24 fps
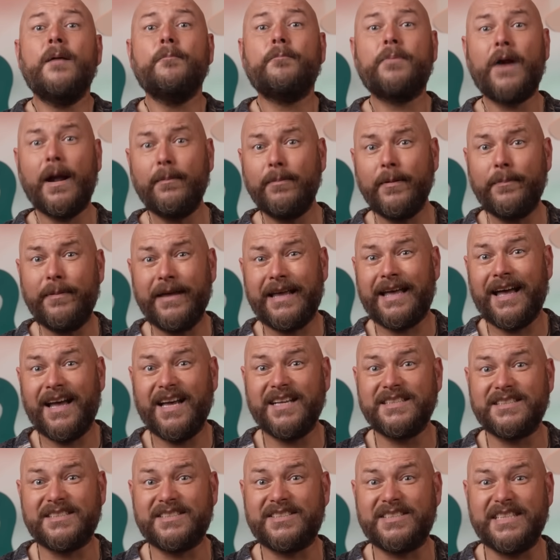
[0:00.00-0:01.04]
probably
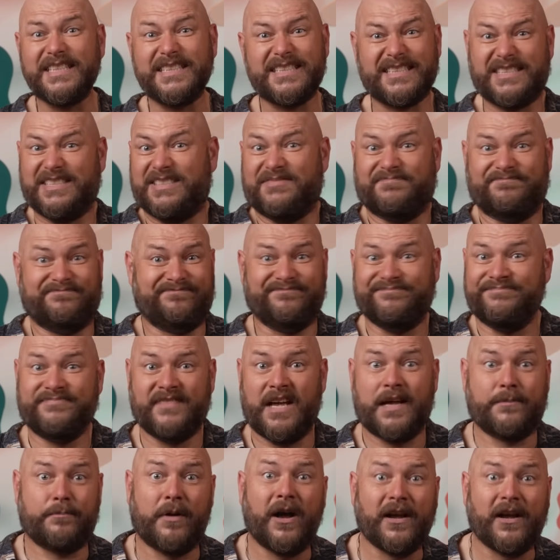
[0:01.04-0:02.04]
because it's not